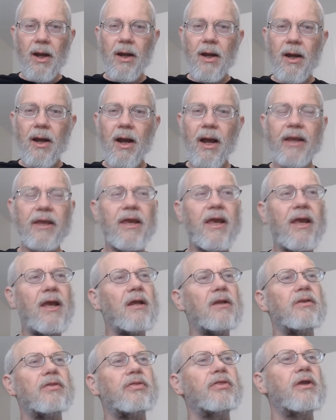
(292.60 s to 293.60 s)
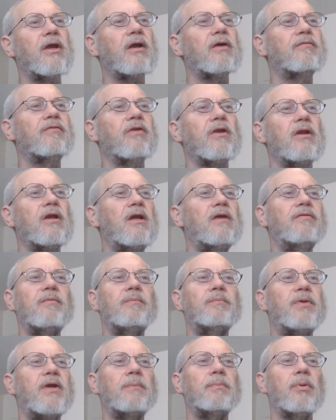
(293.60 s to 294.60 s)
I can't think of it.
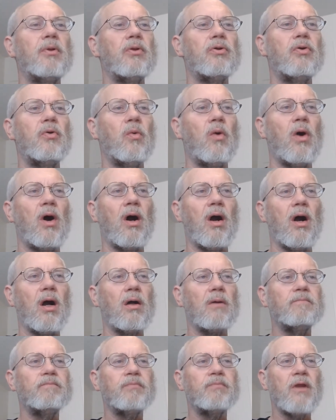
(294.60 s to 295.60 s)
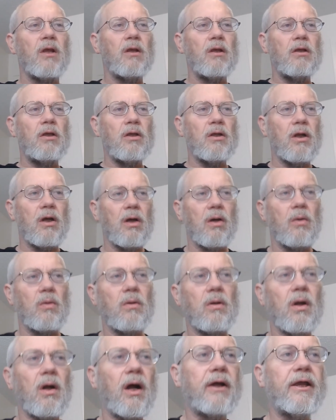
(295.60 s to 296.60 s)
Even people who are
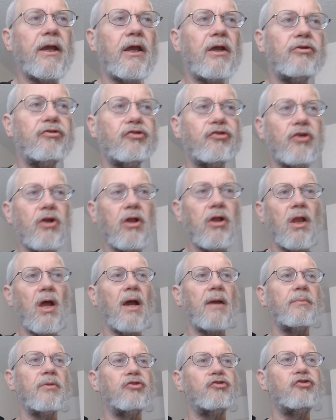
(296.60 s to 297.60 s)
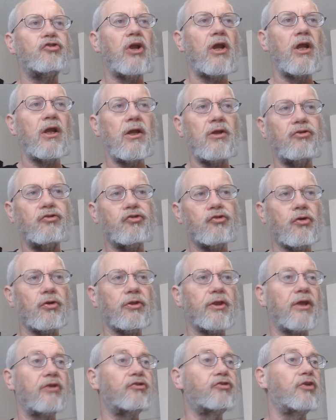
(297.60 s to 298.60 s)
against climate change, or
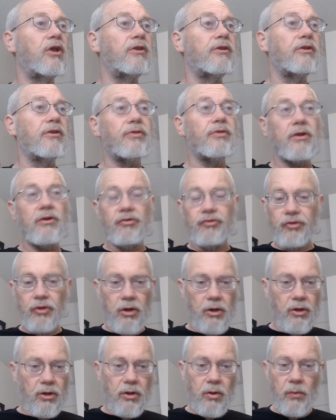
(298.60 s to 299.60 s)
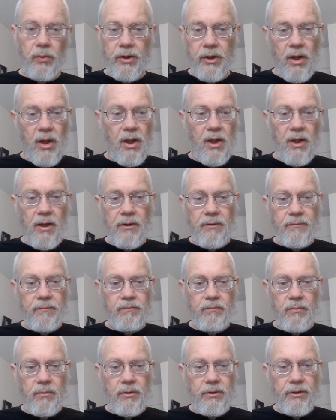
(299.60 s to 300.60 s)
they say that things aren't going
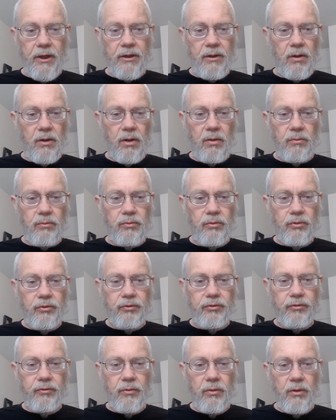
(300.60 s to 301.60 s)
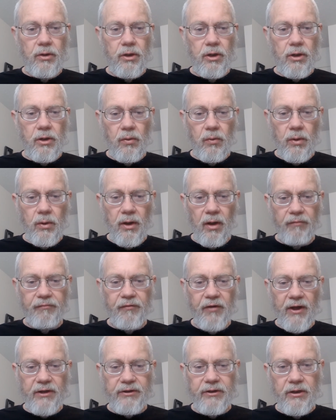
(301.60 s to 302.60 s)
on that are,
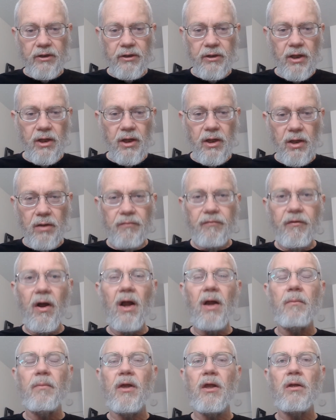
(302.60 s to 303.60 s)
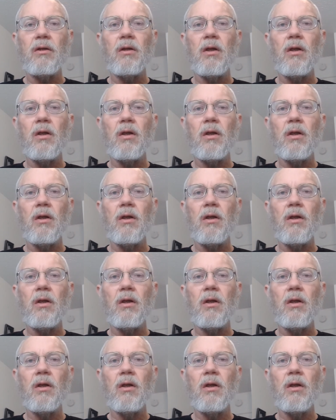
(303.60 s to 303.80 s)
affecting the environment,